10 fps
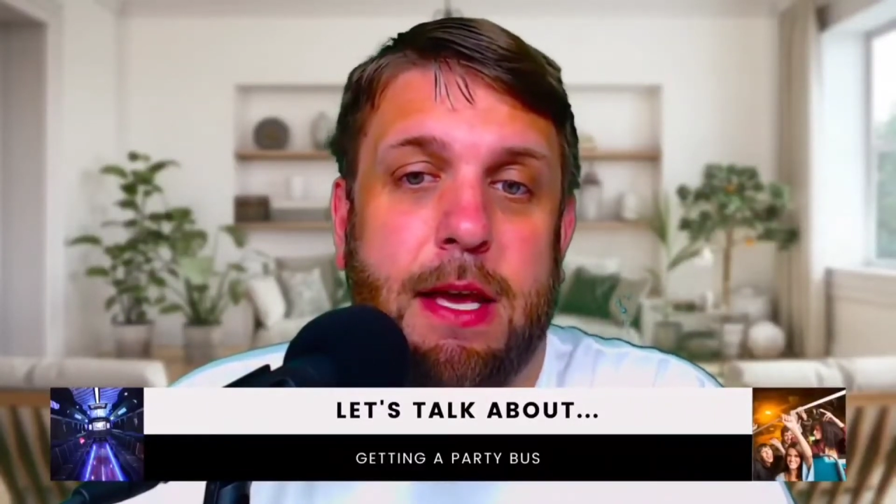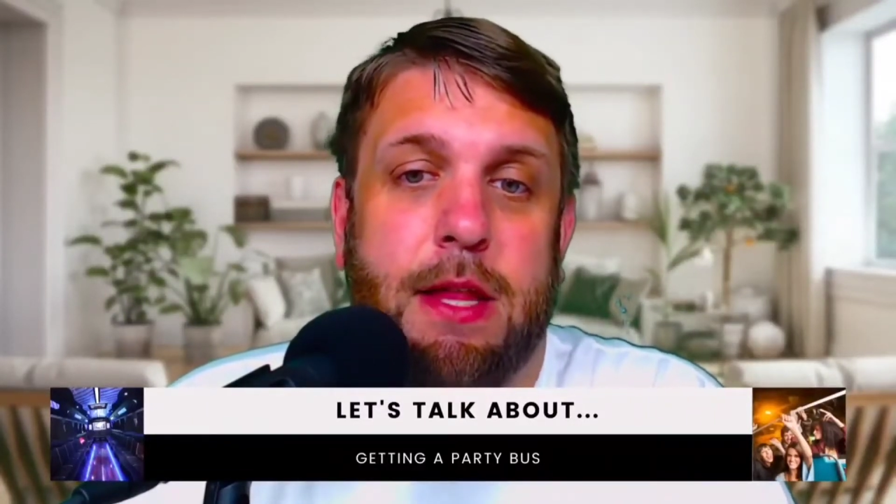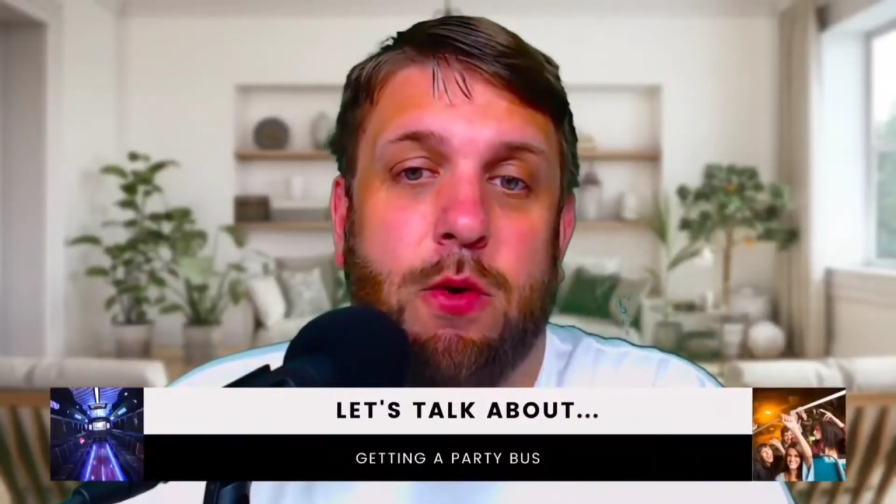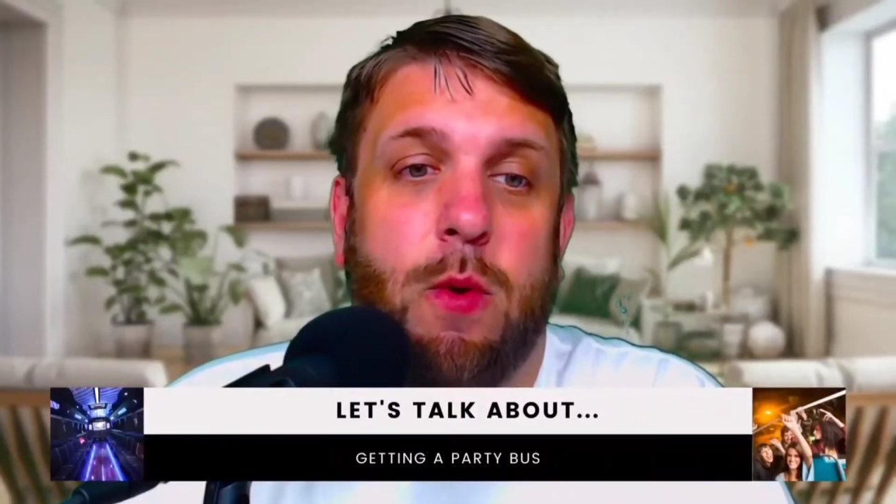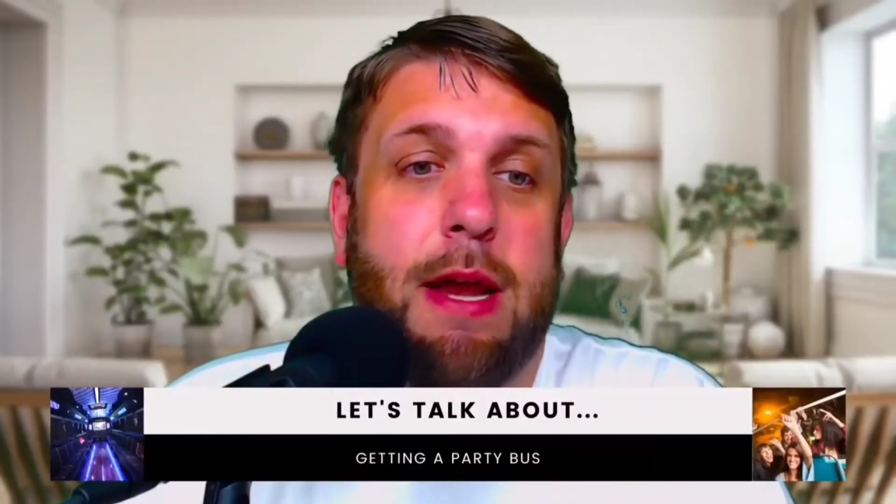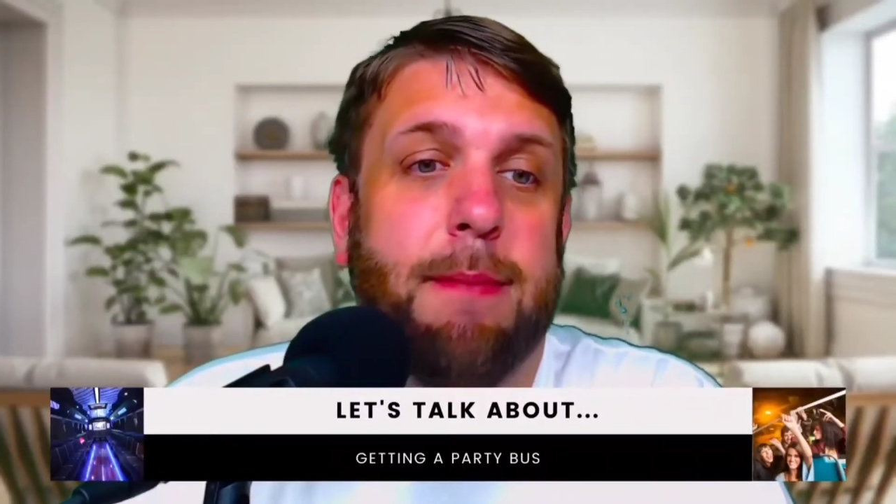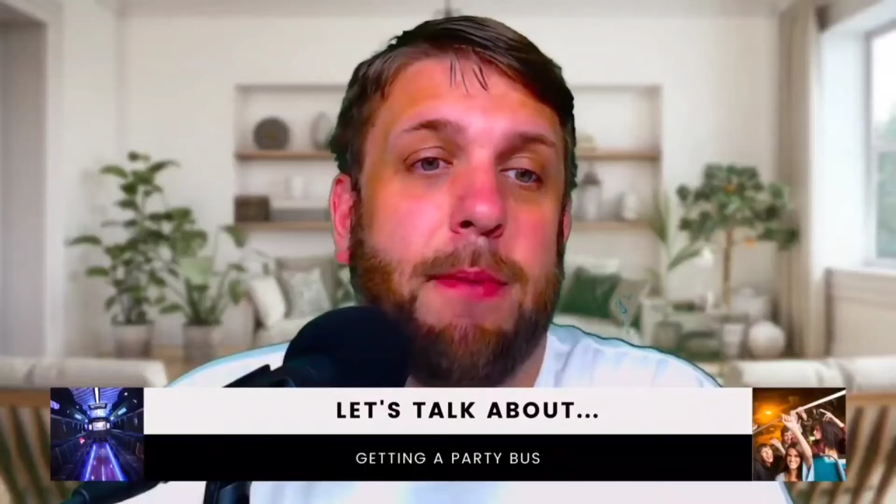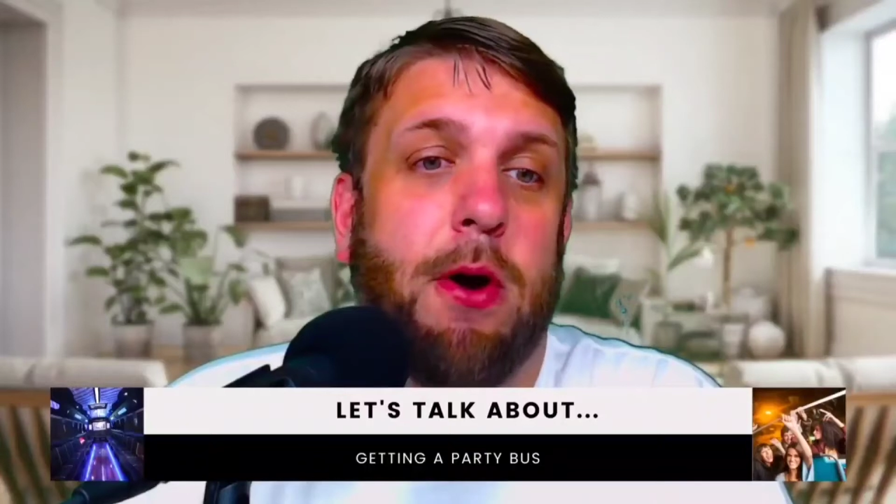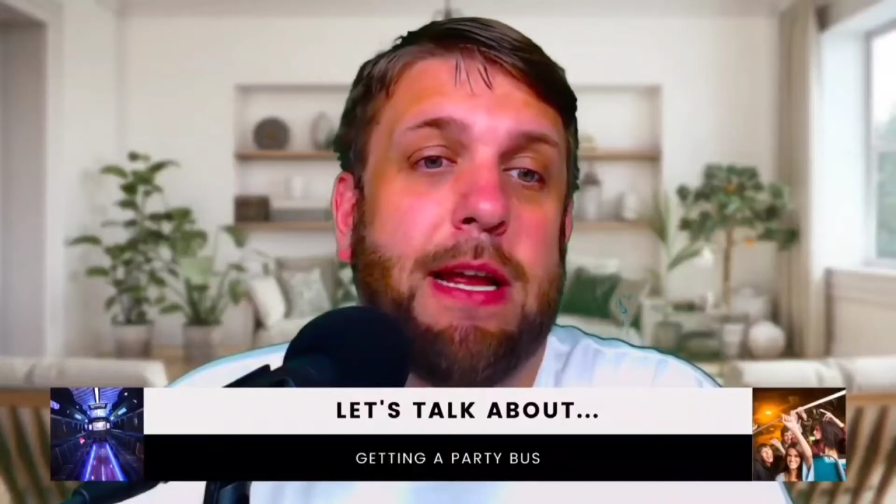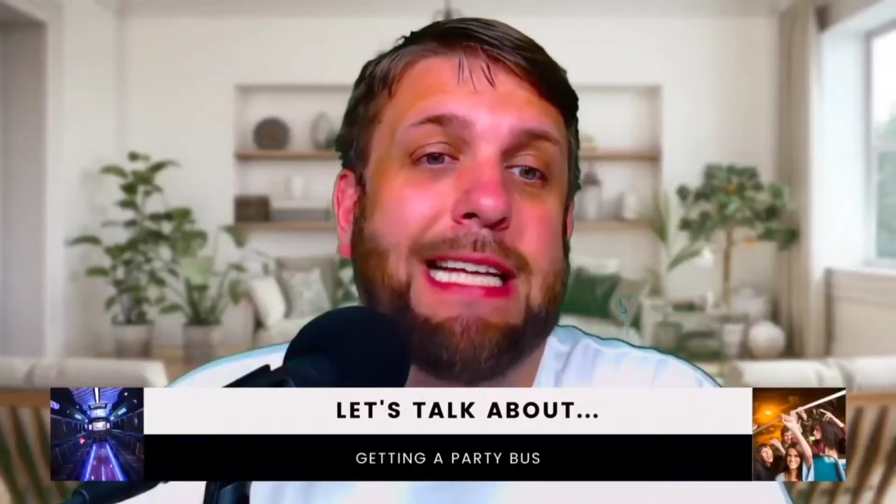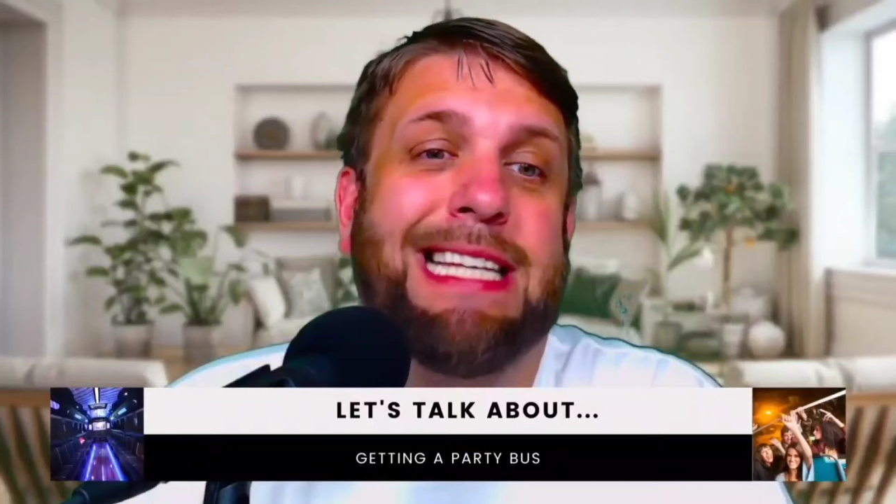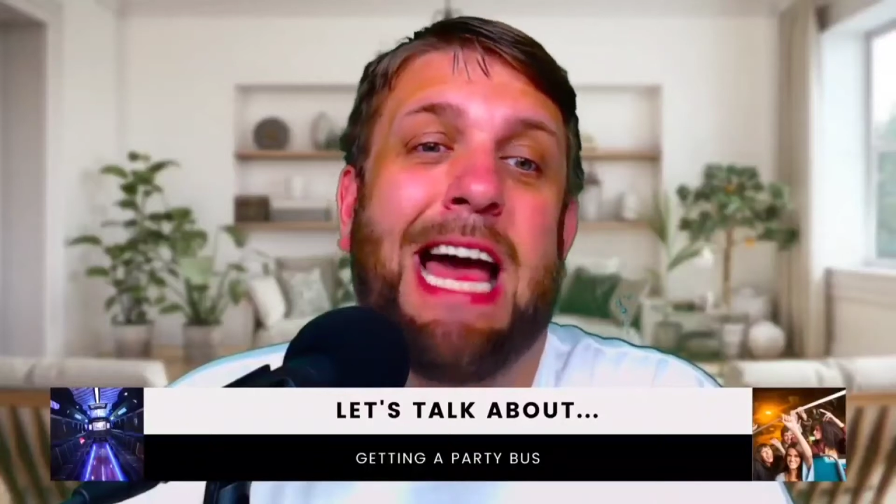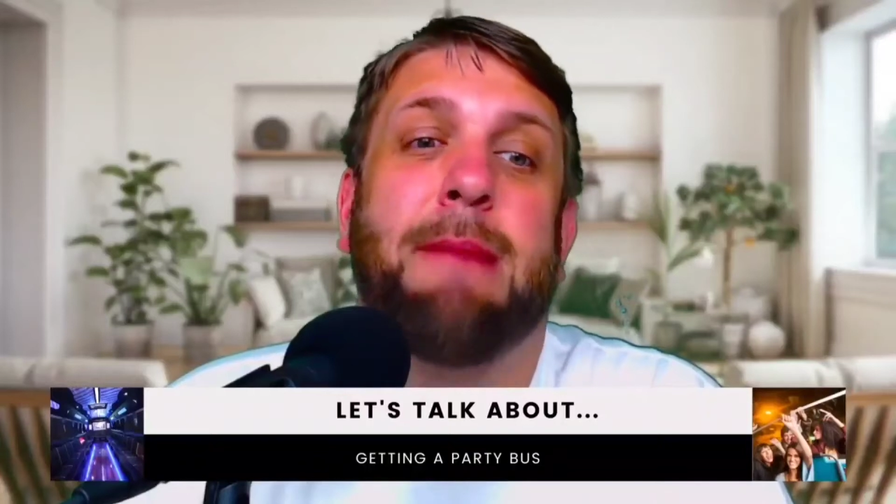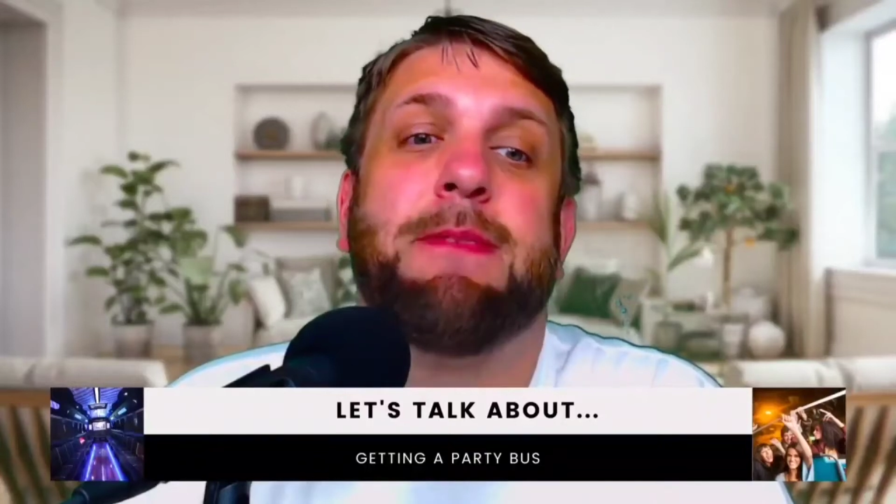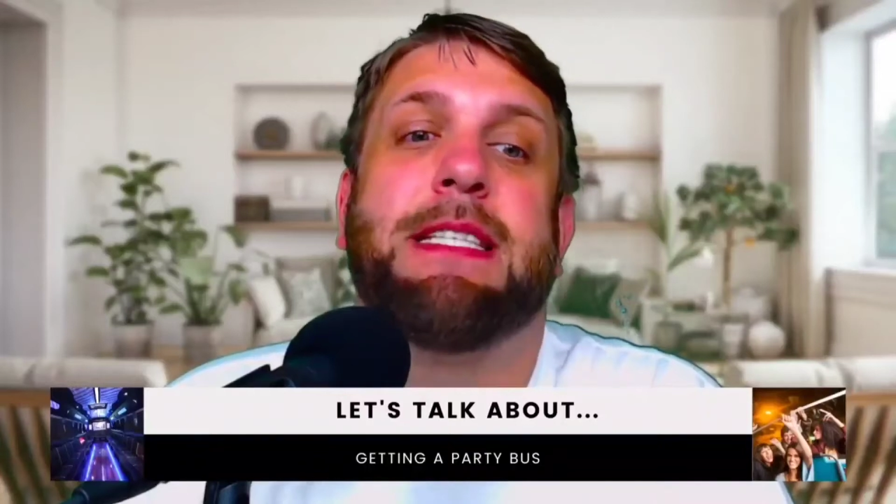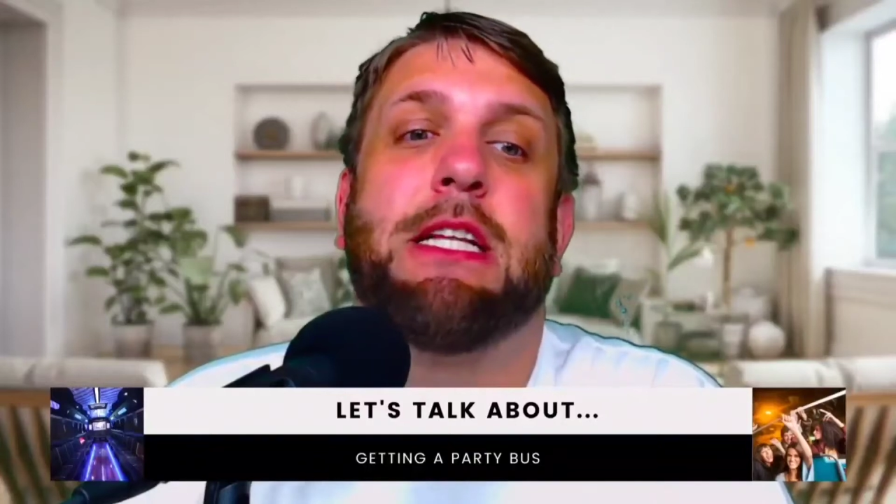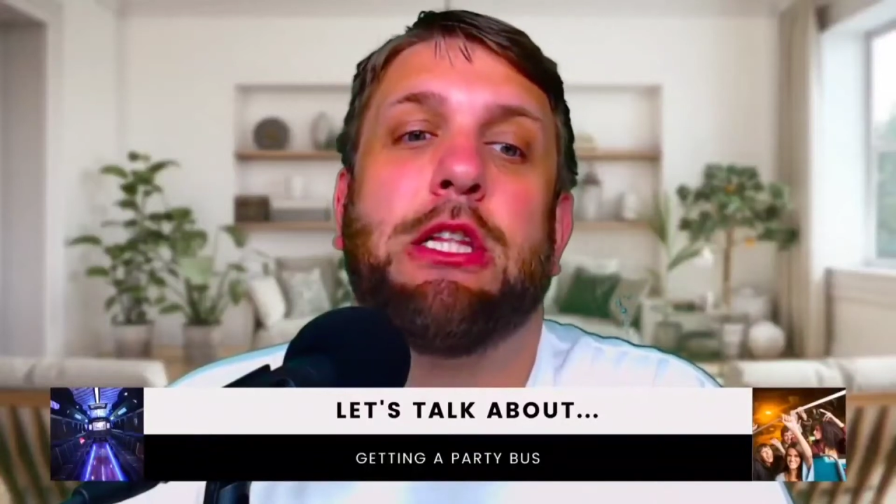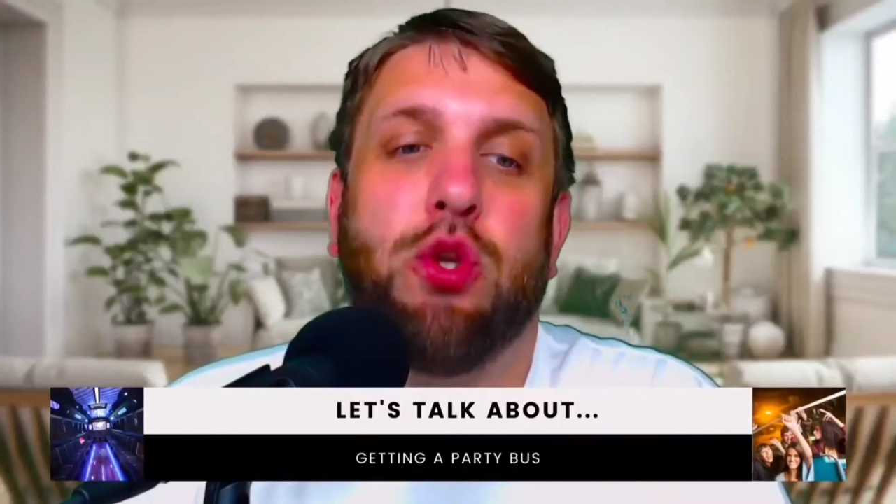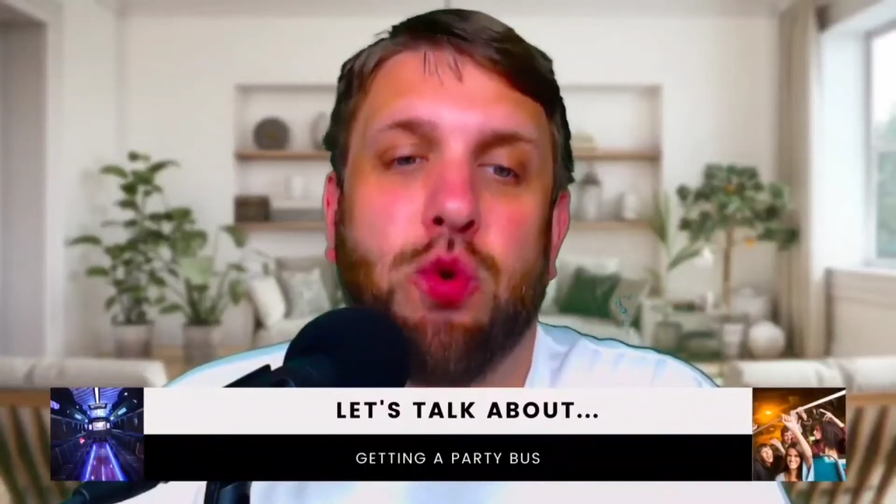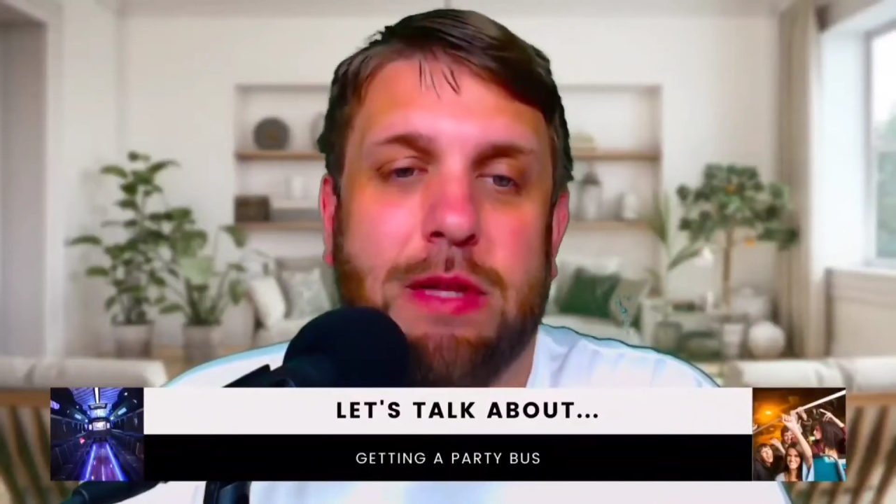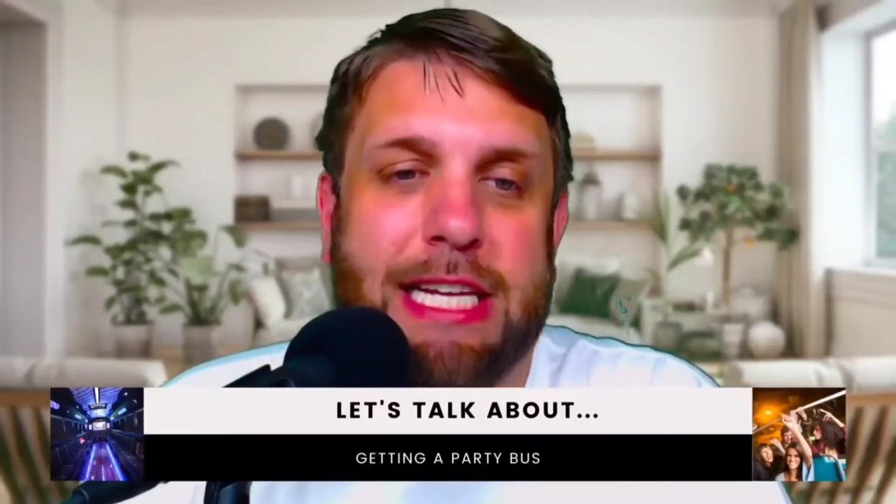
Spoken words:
The wedding party is absolutely